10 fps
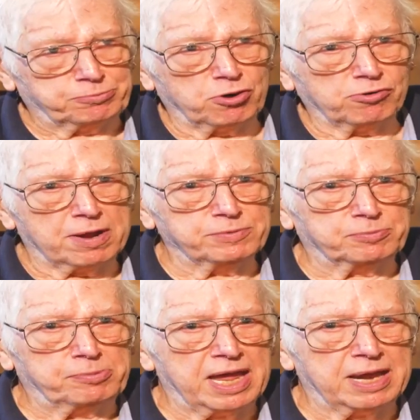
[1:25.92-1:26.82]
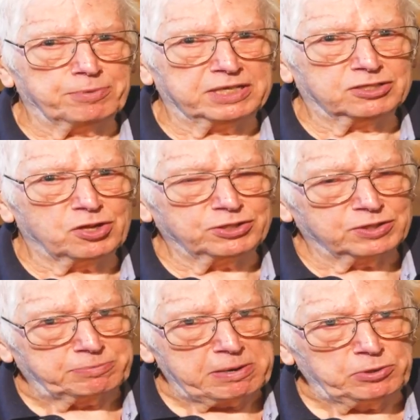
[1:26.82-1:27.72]
of programs are planned. But it's
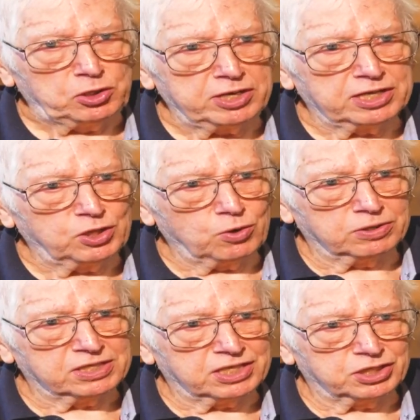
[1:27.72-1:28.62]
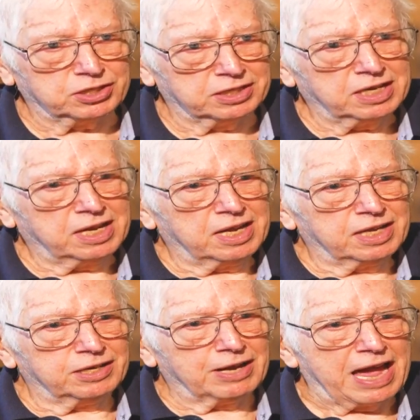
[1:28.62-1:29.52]
also, as people look at the organization,
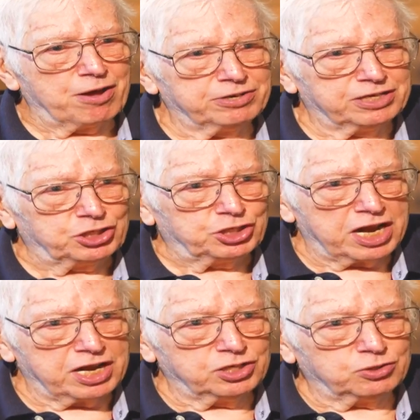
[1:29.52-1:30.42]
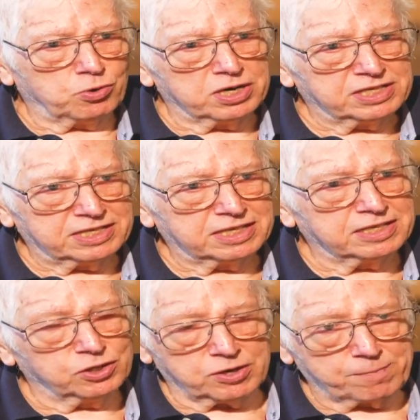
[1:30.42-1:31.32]
how did it change? What is
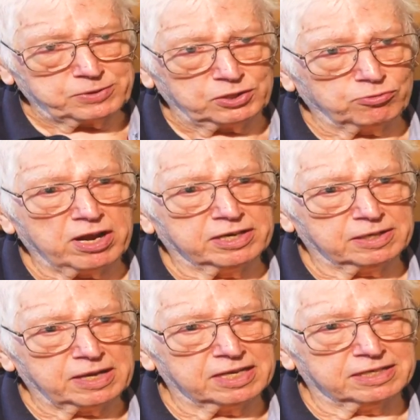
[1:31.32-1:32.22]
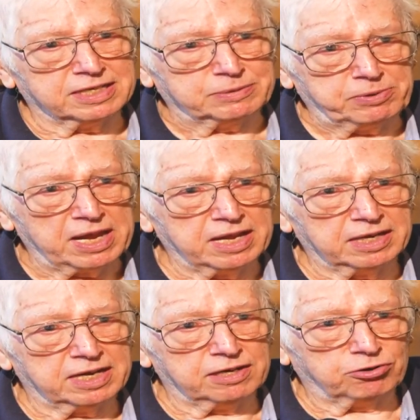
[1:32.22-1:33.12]
it? And you're absolutely right. It is
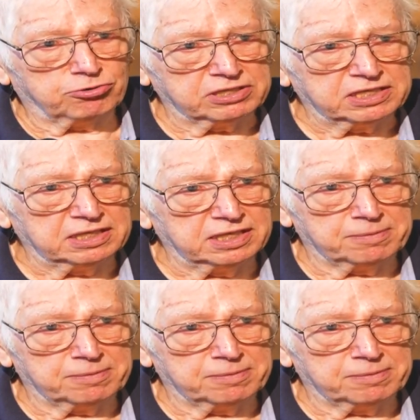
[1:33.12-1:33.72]
playing an increasingly